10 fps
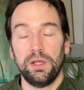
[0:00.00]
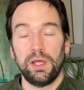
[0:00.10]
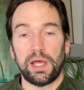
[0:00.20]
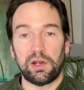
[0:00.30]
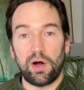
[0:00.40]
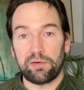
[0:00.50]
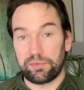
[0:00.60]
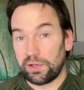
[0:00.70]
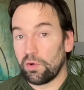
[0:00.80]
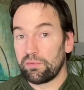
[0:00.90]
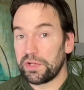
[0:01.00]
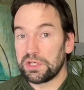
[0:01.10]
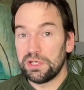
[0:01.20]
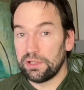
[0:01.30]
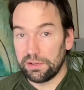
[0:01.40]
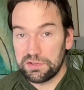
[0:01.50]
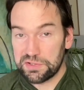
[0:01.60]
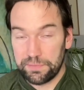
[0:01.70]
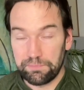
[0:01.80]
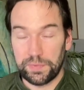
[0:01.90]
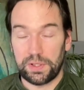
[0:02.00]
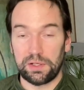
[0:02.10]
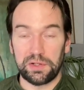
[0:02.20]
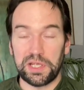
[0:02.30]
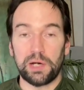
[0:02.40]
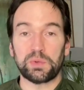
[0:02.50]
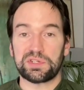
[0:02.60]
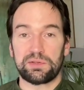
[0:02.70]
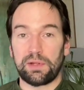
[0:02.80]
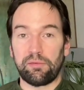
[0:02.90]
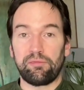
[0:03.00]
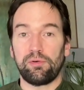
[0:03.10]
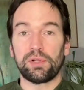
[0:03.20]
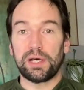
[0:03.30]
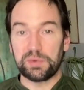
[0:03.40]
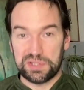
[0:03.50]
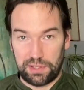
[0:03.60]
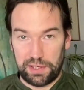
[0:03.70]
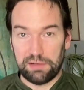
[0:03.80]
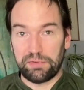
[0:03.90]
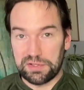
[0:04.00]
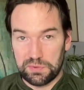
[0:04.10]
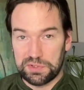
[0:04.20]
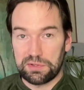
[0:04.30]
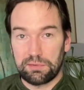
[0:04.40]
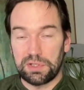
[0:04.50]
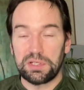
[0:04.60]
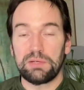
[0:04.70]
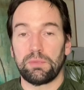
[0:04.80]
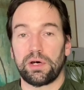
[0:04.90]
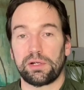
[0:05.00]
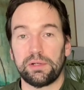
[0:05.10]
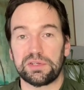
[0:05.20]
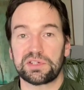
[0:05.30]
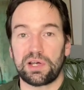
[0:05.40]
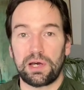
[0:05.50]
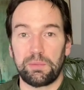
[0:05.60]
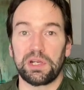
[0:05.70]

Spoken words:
And over the years, and in the full outside, if this was a 3D model, is time and